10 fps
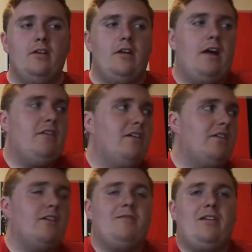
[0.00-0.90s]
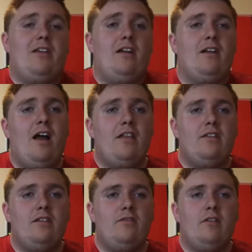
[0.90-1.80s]
I know I talk about that a lot in
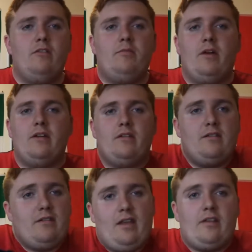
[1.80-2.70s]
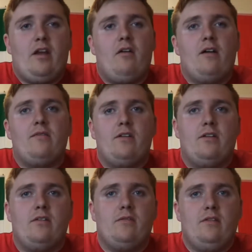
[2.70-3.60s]
these films, but that's how I
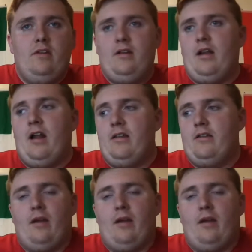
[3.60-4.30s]
feel in a lot of these.